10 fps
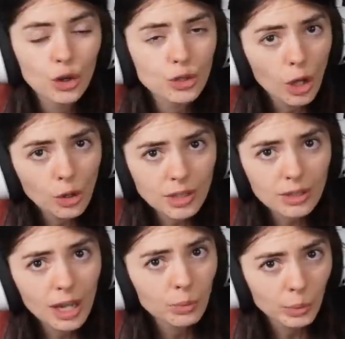there's also
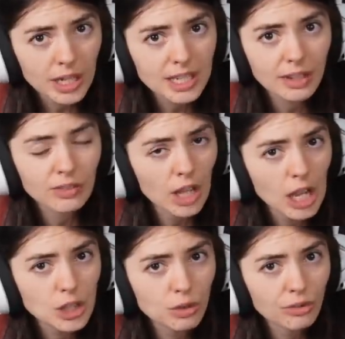that risk of
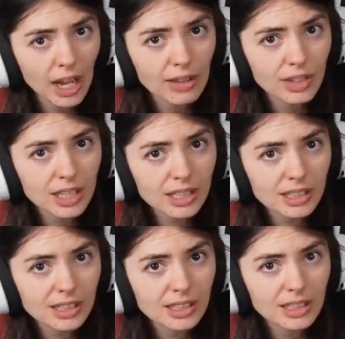not
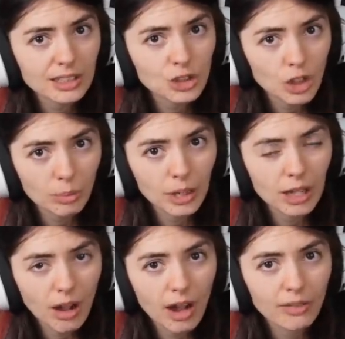surviving jumping
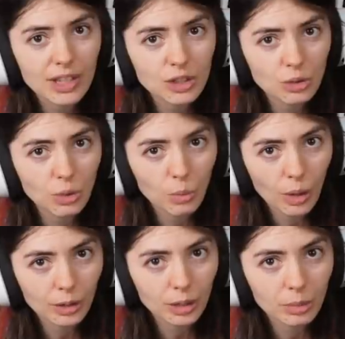off into the
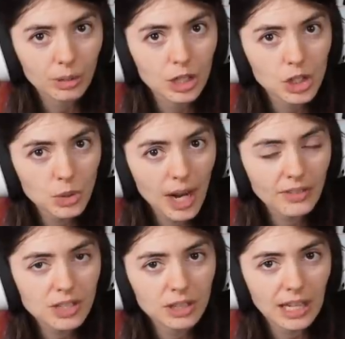water, because you
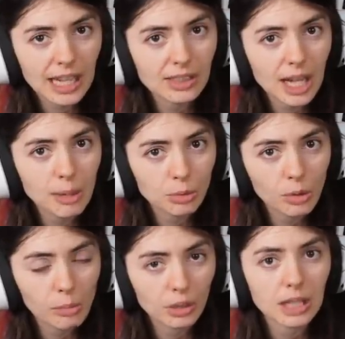have to land that
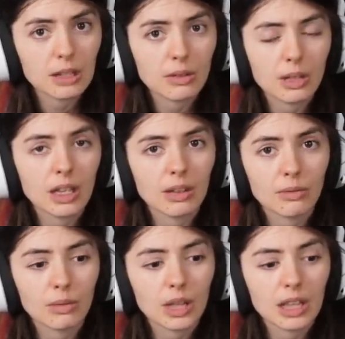appropriately
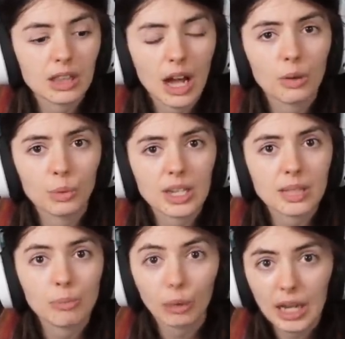and not
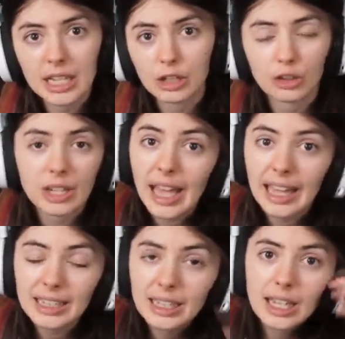risk breaking your neck,